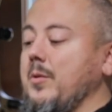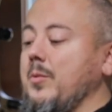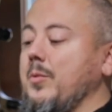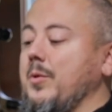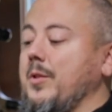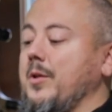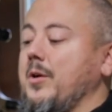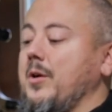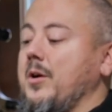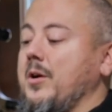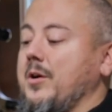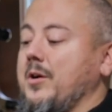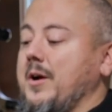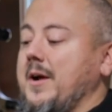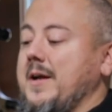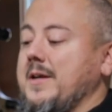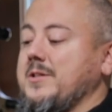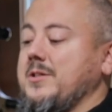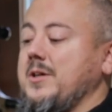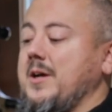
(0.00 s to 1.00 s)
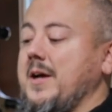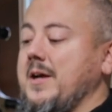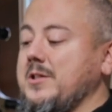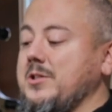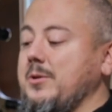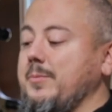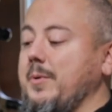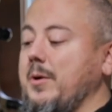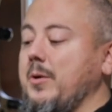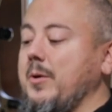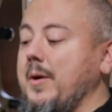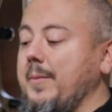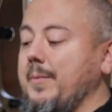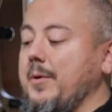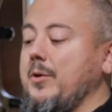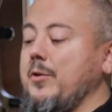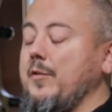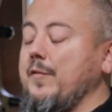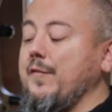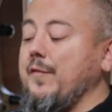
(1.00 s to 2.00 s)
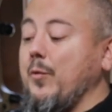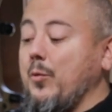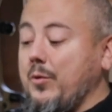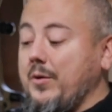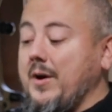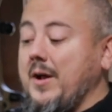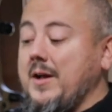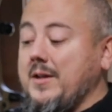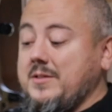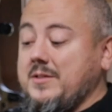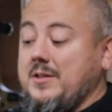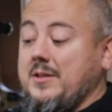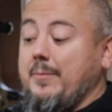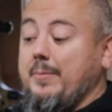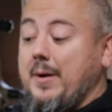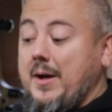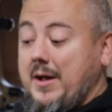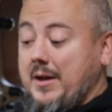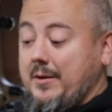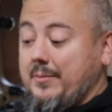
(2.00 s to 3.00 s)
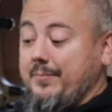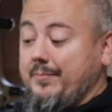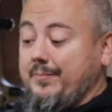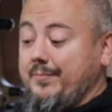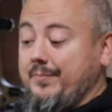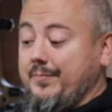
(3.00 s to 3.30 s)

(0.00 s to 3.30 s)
With a longer axle bow, I'm going to do 4 knots on the bottom.